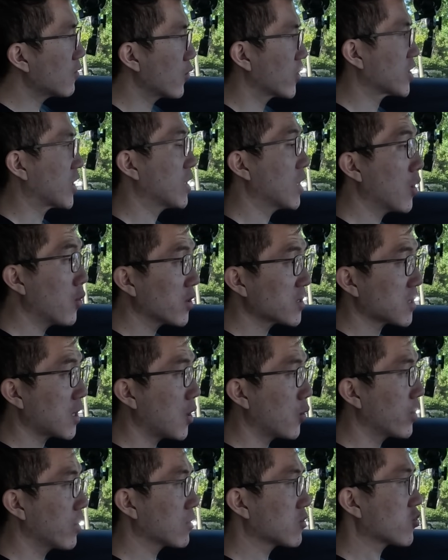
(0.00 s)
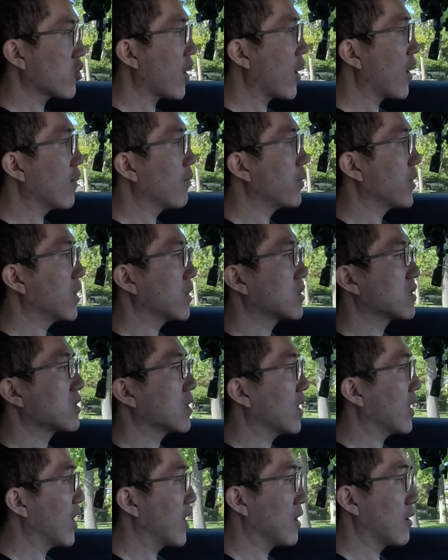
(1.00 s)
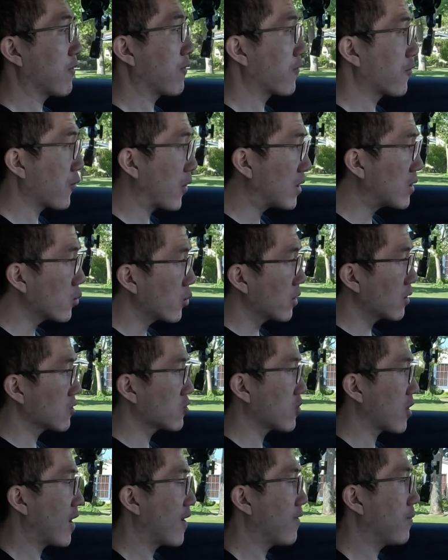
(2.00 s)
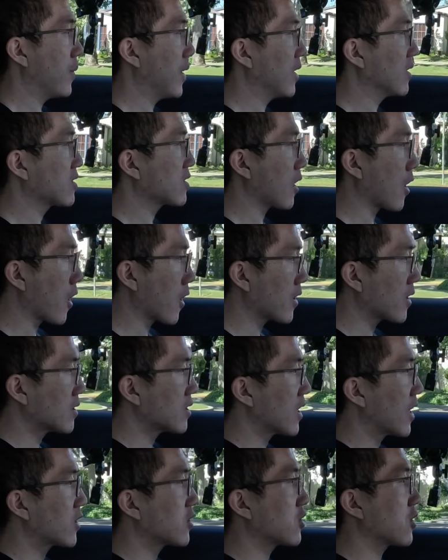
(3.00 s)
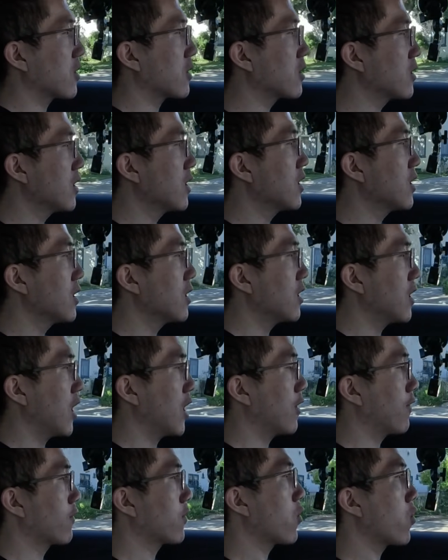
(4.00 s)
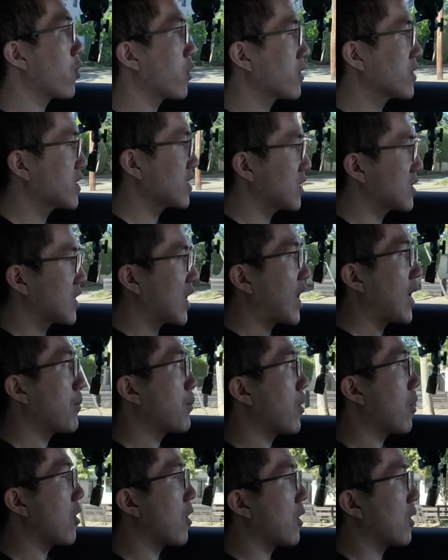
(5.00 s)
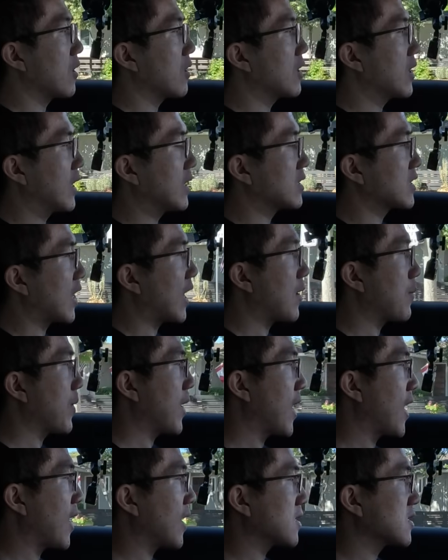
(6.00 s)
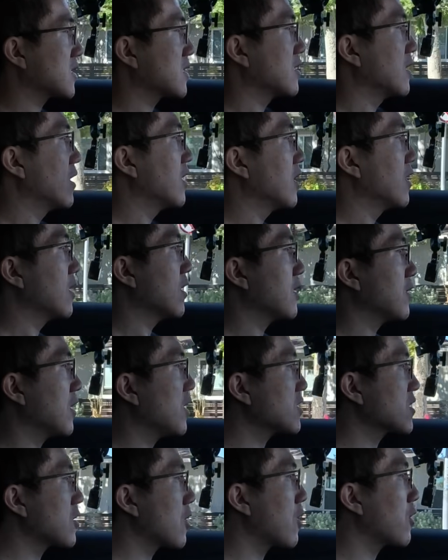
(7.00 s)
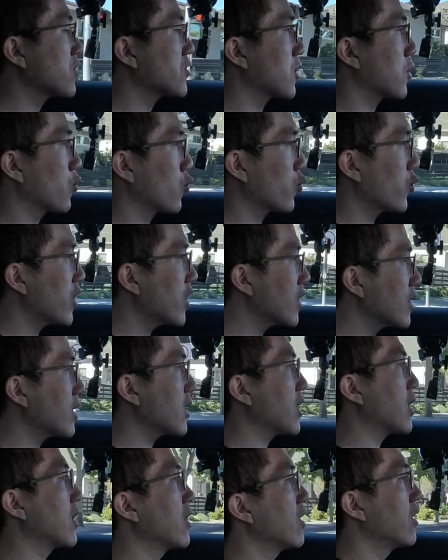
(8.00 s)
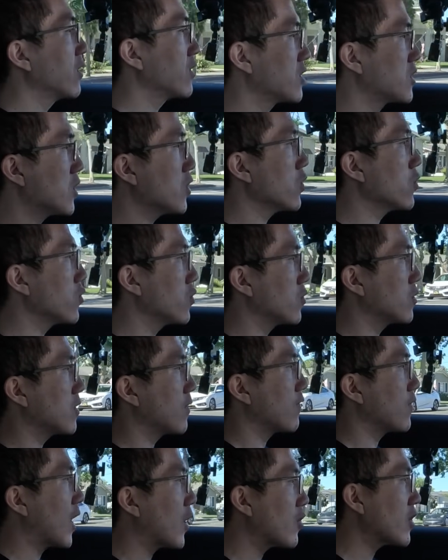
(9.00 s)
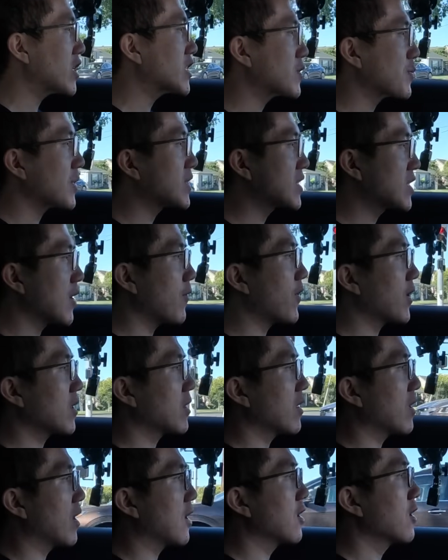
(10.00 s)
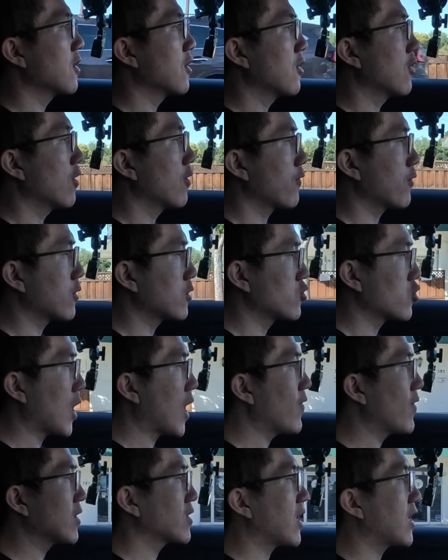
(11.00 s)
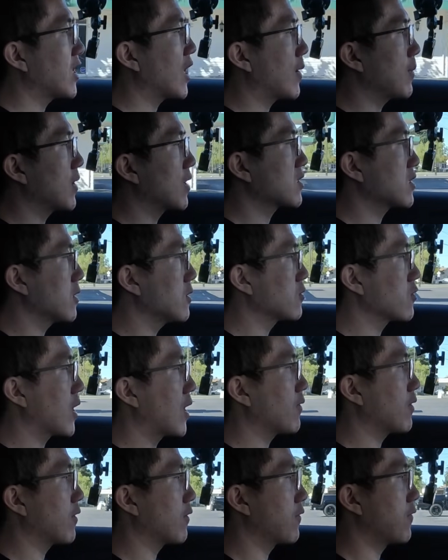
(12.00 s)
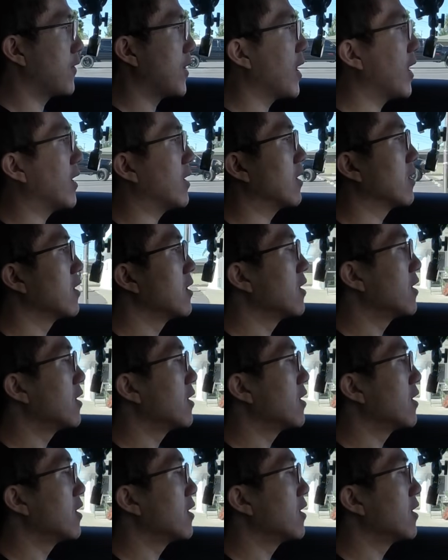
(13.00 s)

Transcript: which I know is all wheel drive, but it's again a front wheel drive based architecture, and of course the Type R and Type S. These cars are really tuned very specifically for driving dynamics and driving fun.